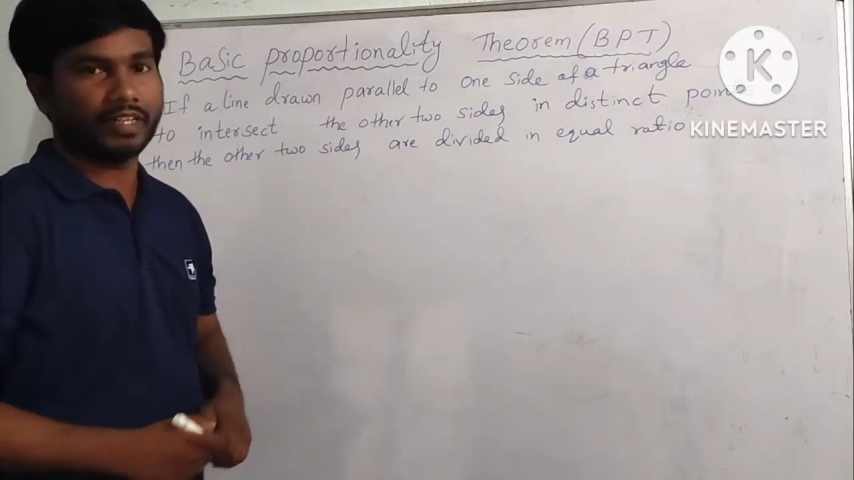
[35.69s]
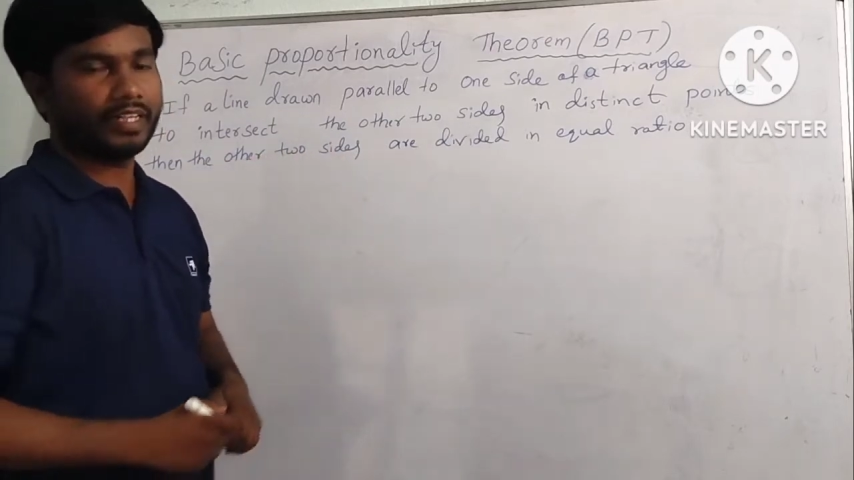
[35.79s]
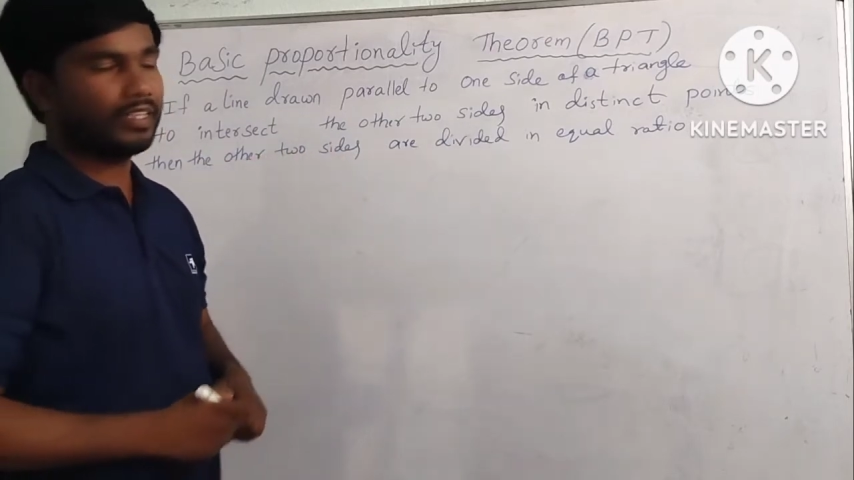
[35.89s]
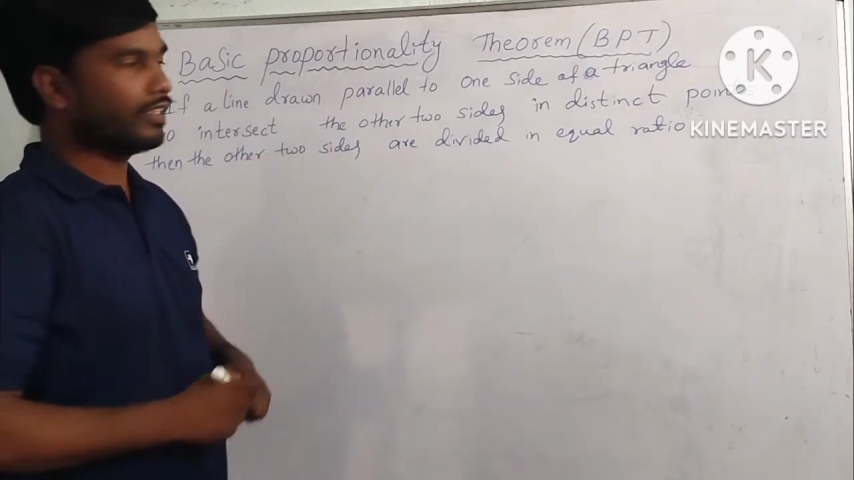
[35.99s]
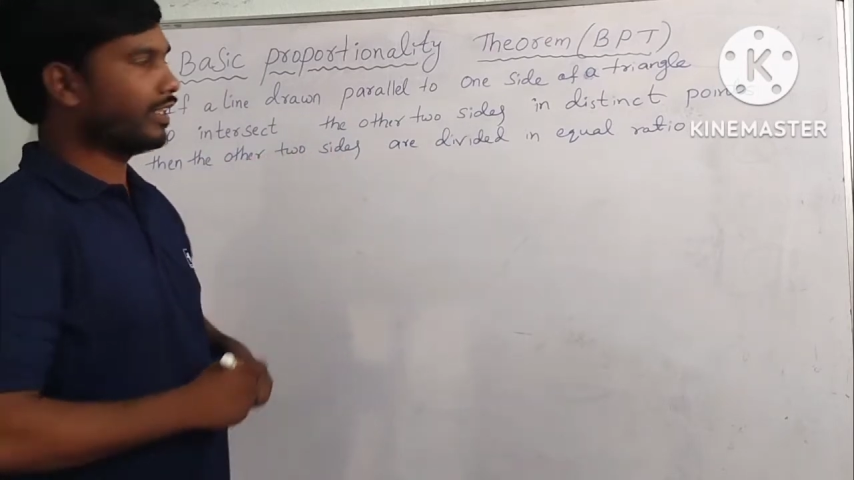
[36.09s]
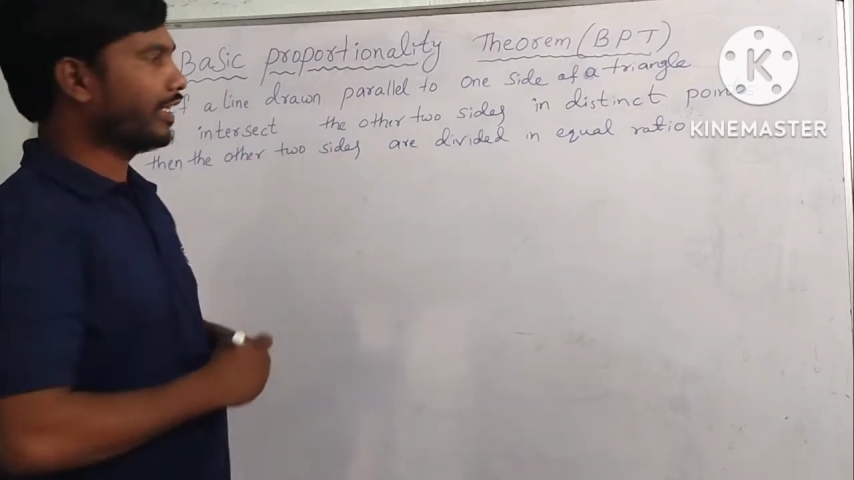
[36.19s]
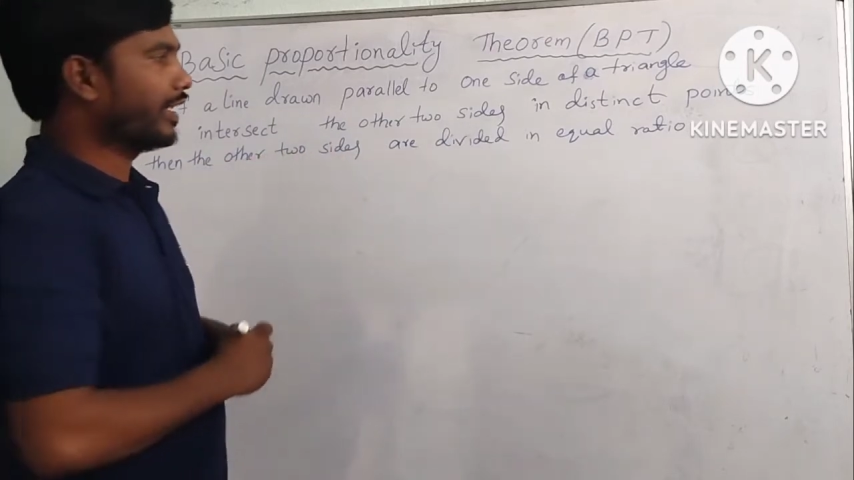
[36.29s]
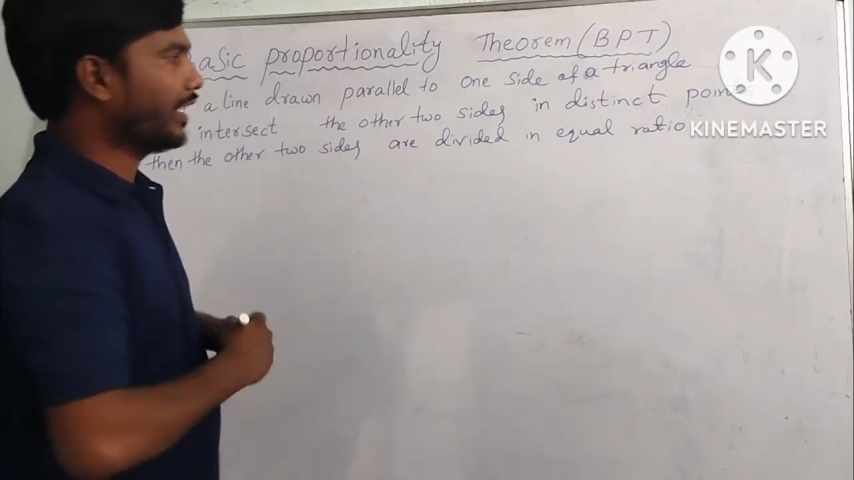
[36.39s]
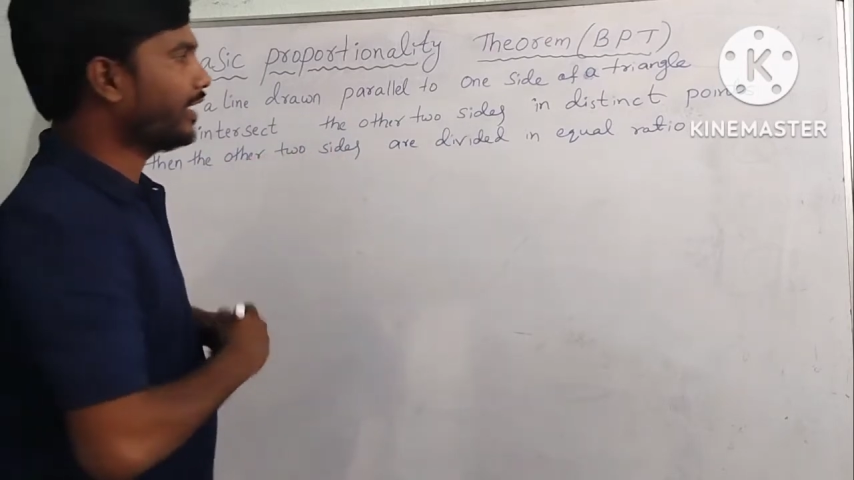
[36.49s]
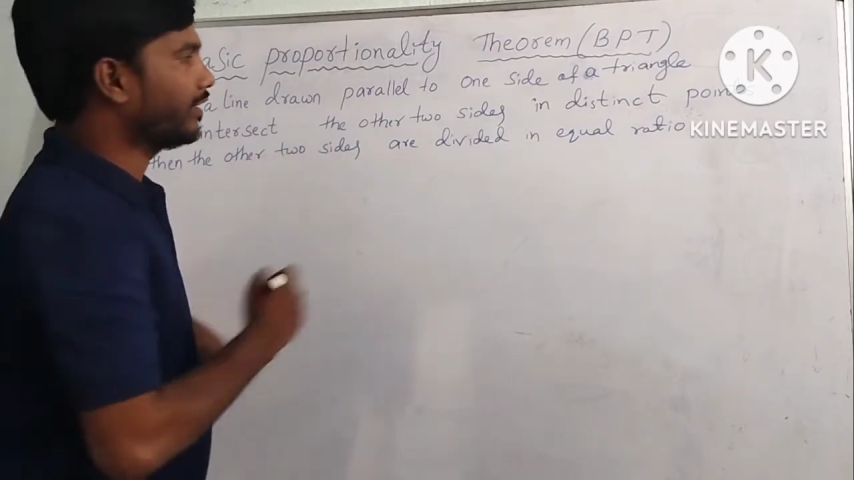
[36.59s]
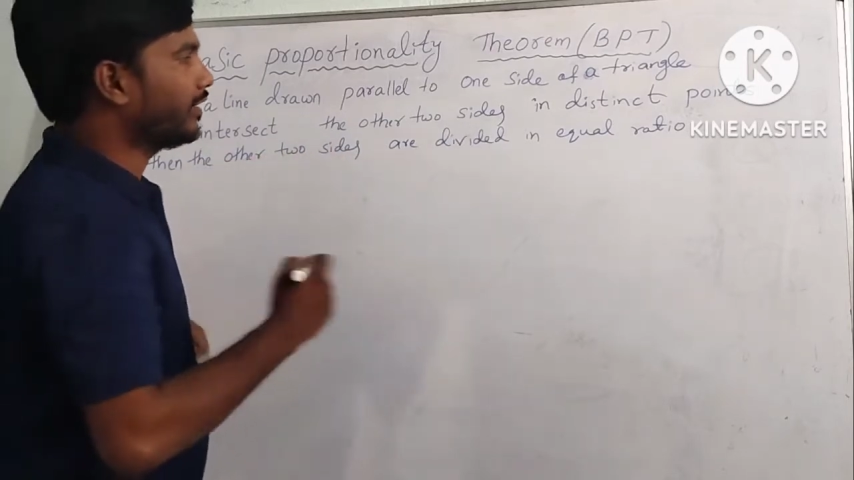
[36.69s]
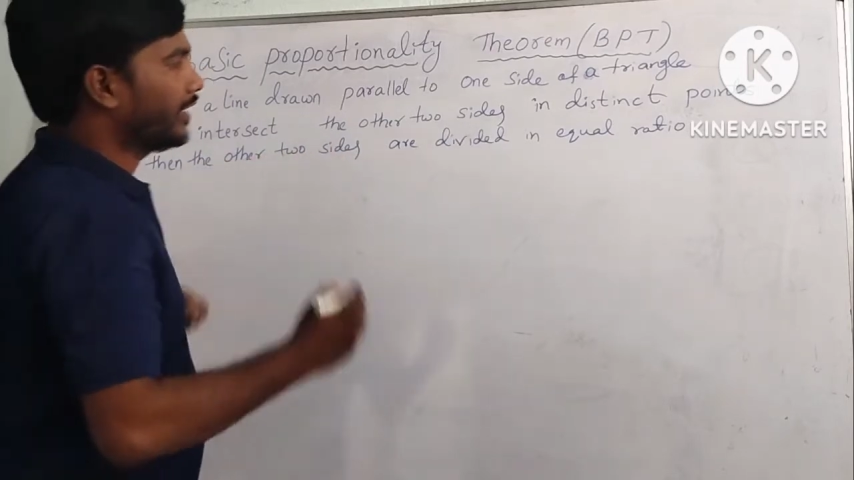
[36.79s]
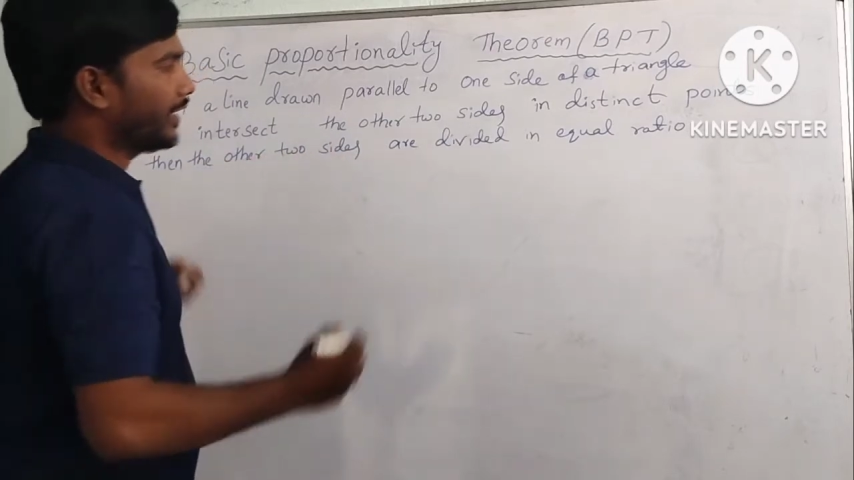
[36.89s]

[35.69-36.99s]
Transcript: in equal